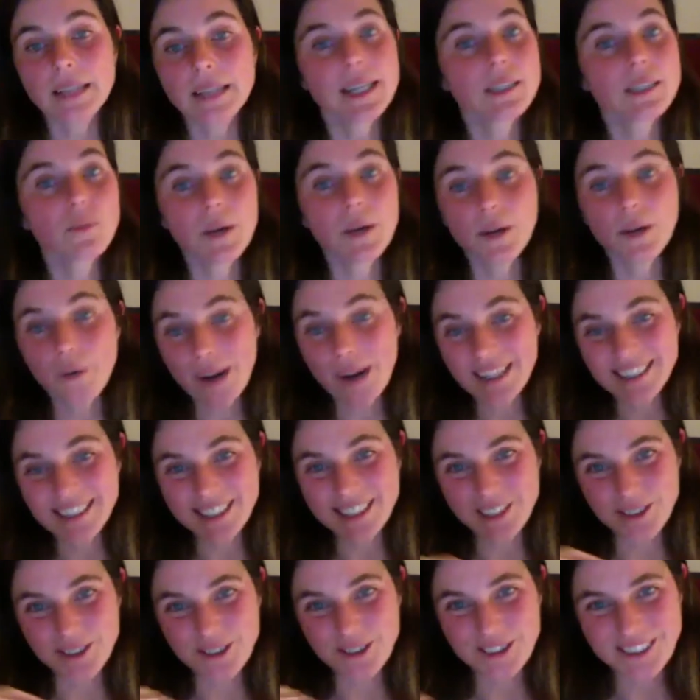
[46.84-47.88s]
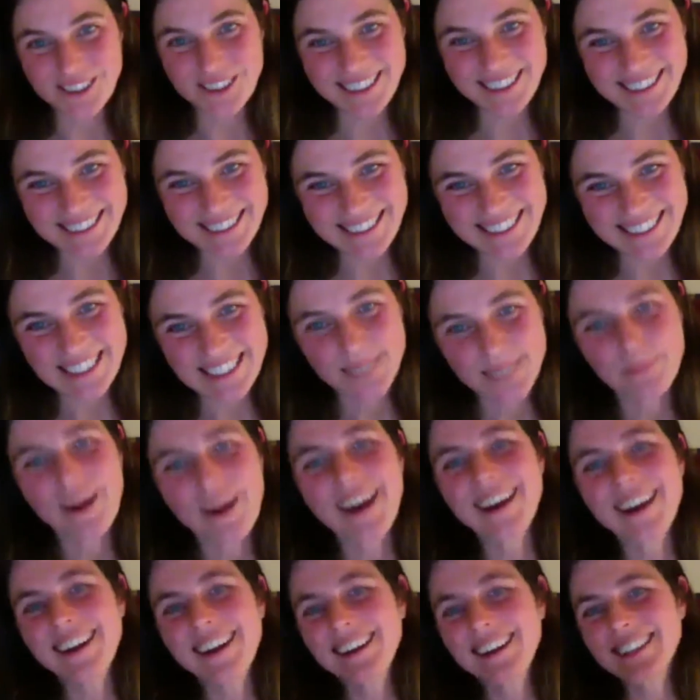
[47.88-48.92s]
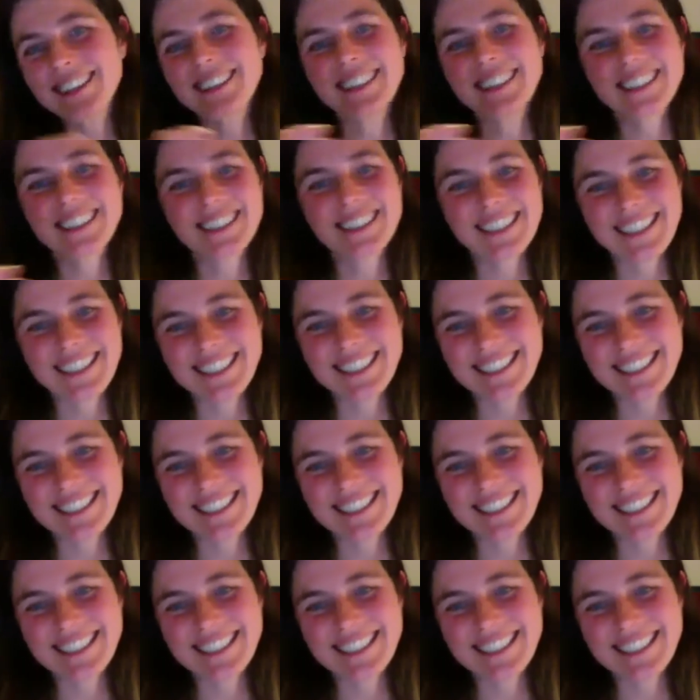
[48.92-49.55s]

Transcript: And that's why gratitude in this spiral is